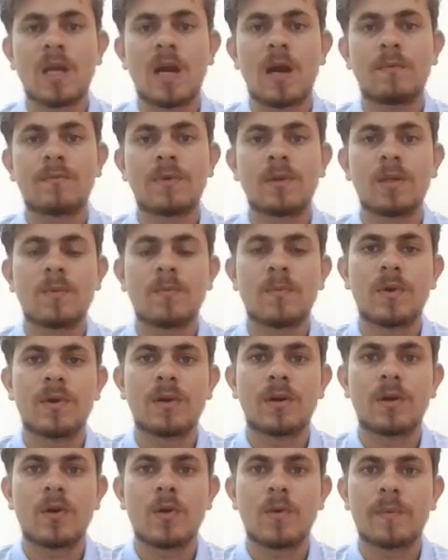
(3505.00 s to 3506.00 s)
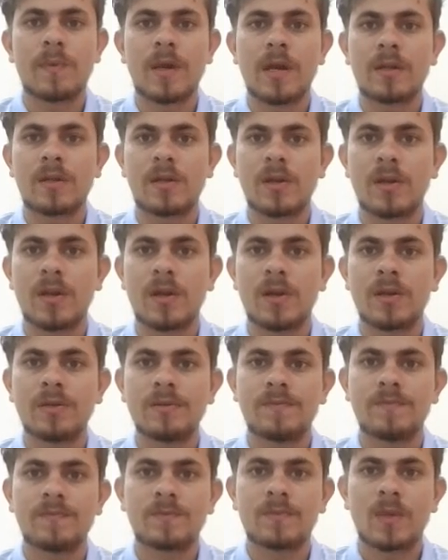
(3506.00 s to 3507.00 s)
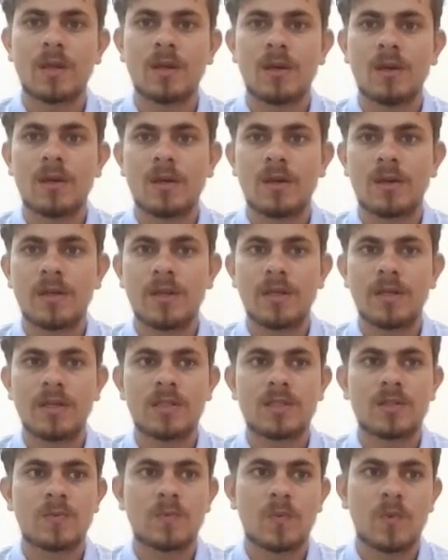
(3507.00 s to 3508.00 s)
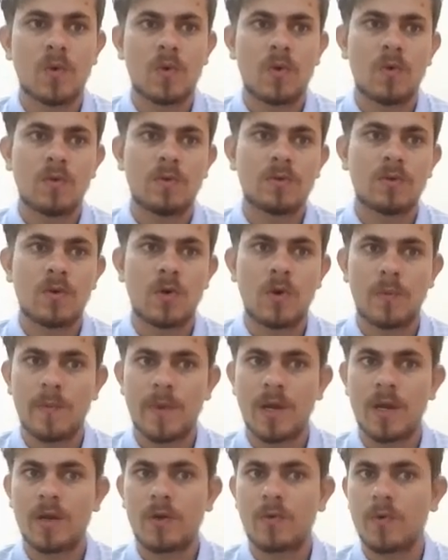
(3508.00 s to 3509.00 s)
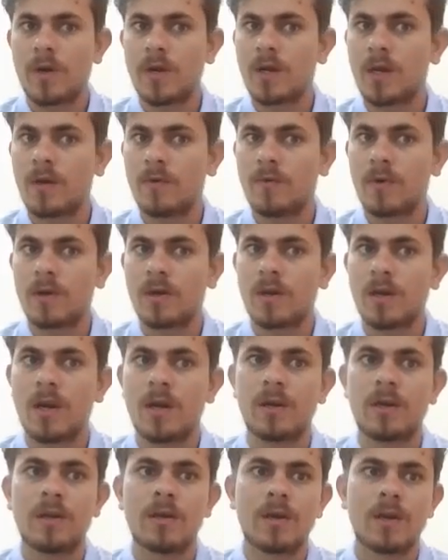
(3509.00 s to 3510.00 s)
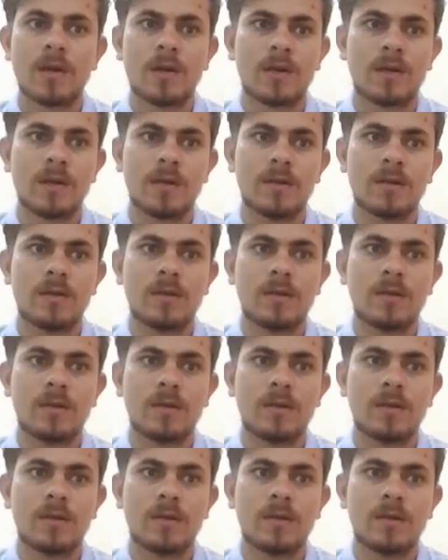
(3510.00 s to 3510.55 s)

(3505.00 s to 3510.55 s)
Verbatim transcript: After the murder of Katrina, Teats row on May 21, 1980.